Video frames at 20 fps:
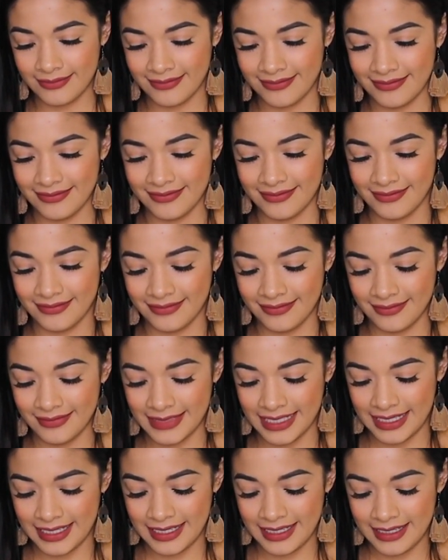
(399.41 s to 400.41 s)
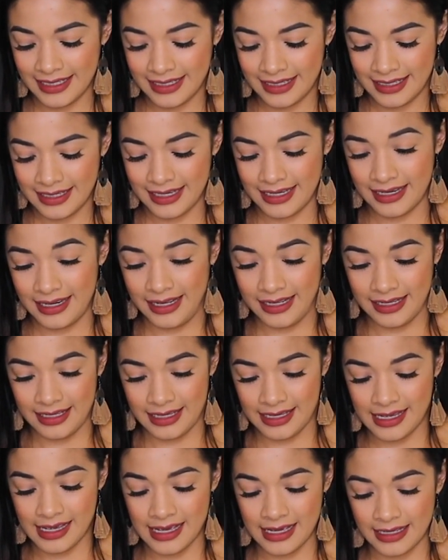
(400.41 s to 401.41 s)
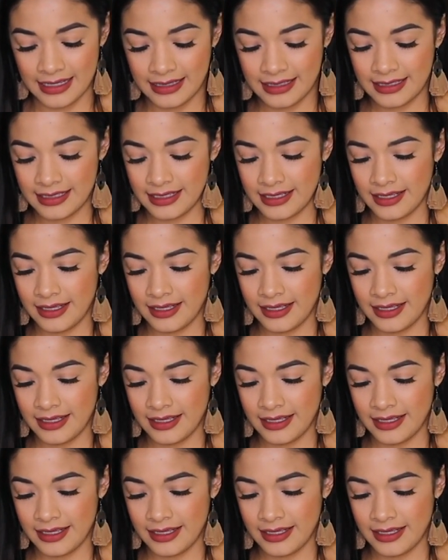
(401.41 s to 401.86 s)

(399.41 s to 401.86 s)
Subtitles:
Not yet.